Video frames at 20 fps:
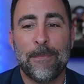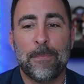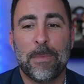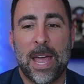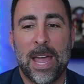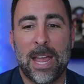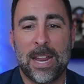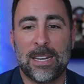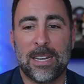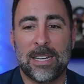
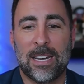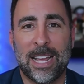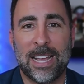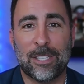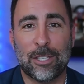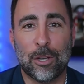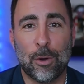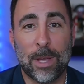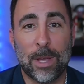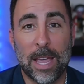Yeah. And
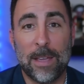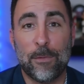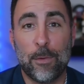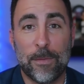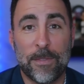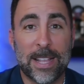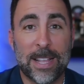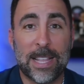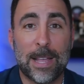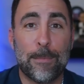it's okay. If
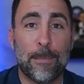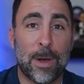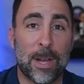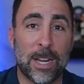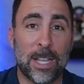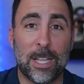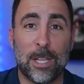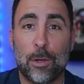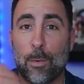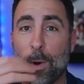you've got that
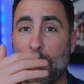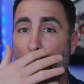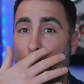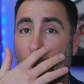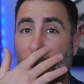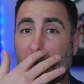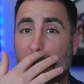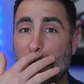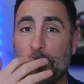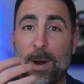money and you want to
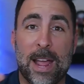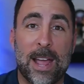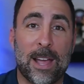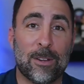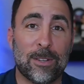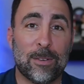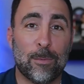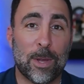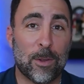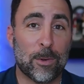play
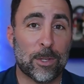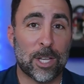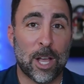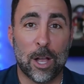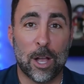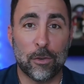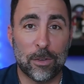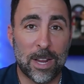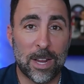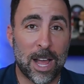around, whether it's one
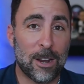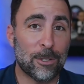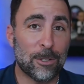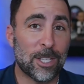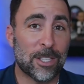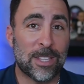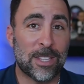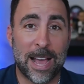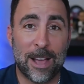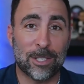hundred dollars,
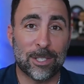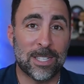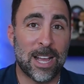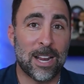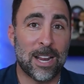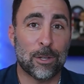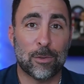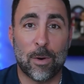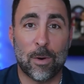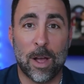one thousand
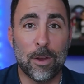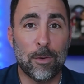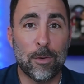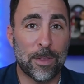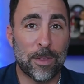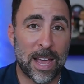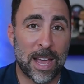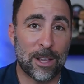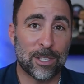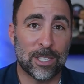dollars, or one hundred
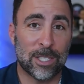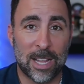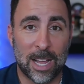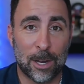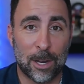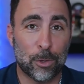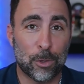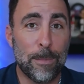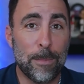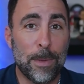thousand
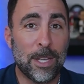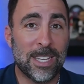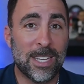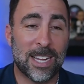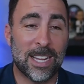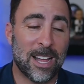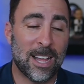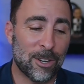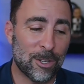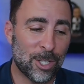dollars, or a million
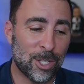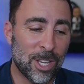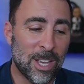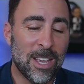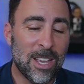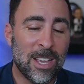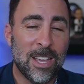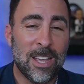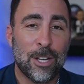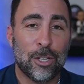dollars,
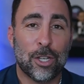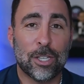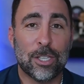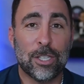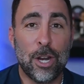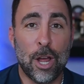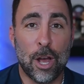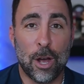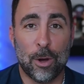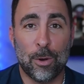just
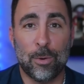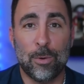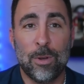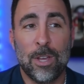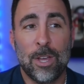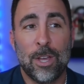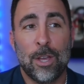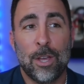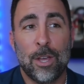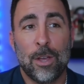yeah. know
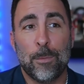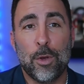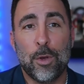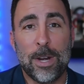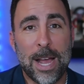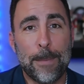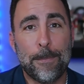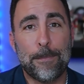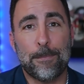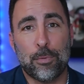you're
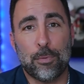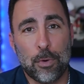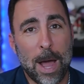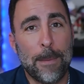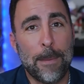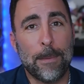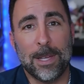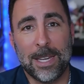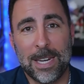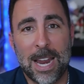not
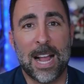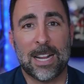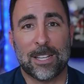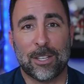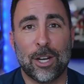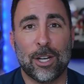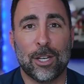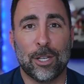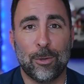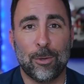probably not
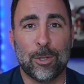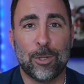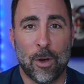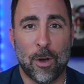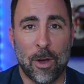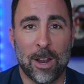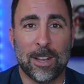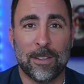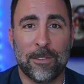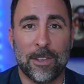going to lose
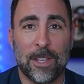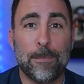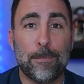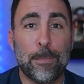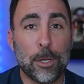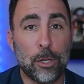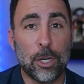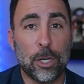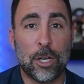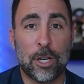all of it, but
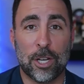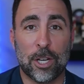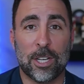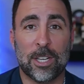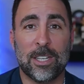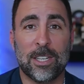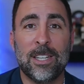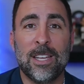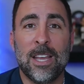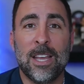you
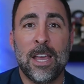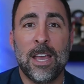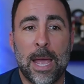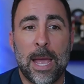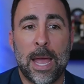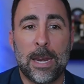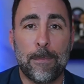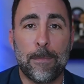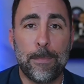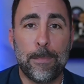could.
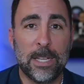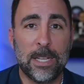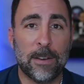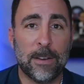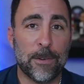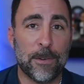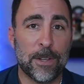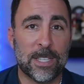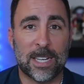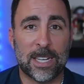And the big
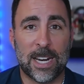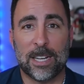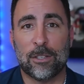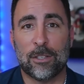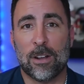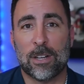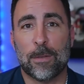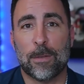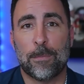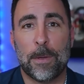difference that I
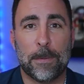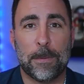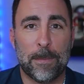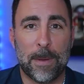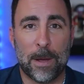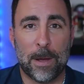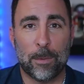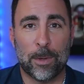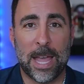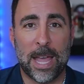talk to people
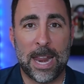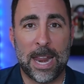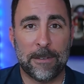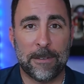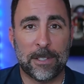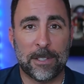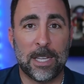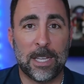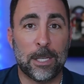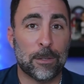about with N F
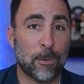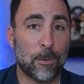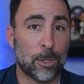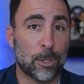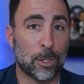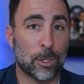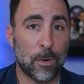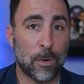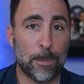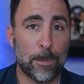Ts
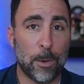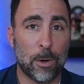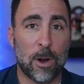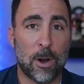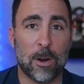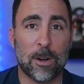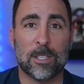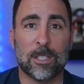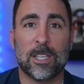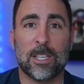versus
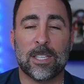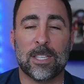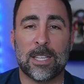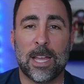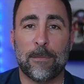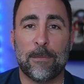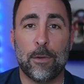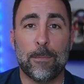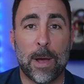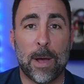cryptocurrency is that
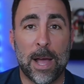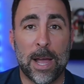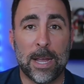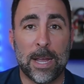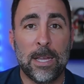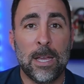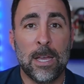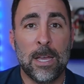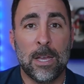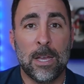if you buy,
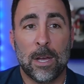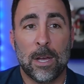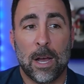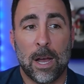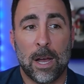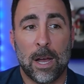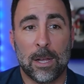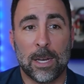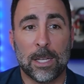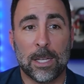
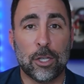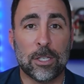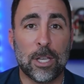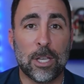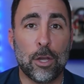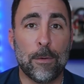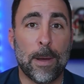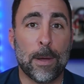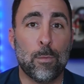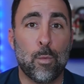uh, let's just say
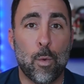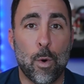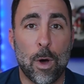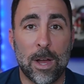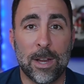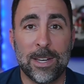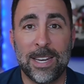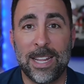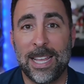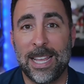you buy
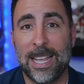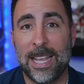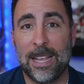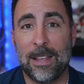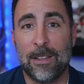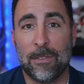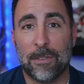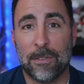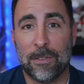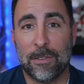one E T
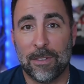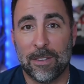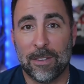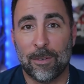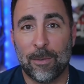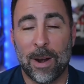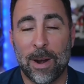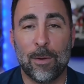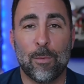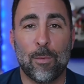H,
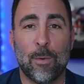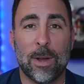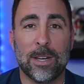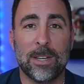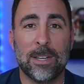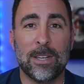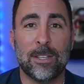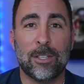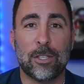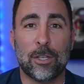right? One
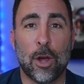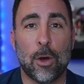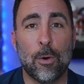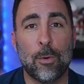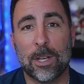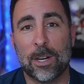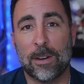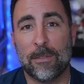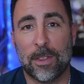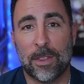
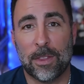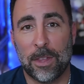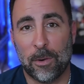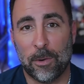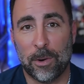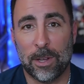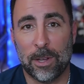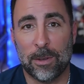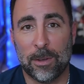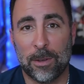token of
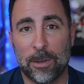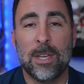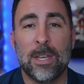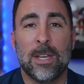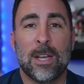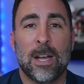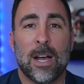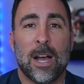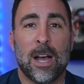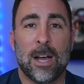Ethereum,
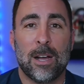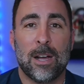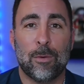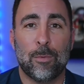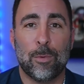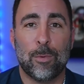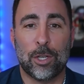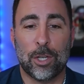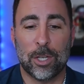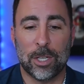uh,
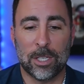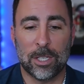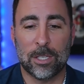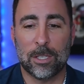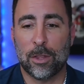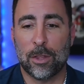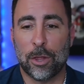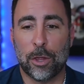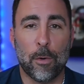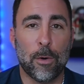which is
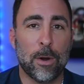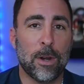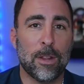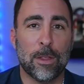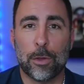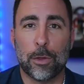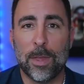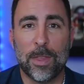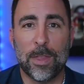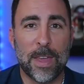
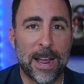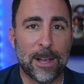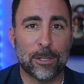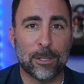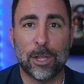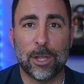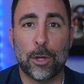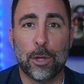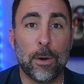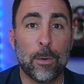thirty-three
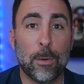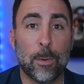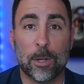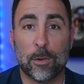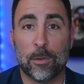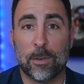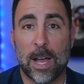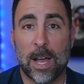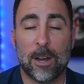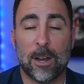thousand, thirty-one
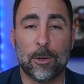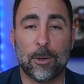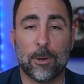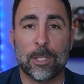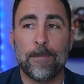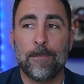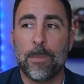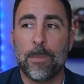hundred dollars.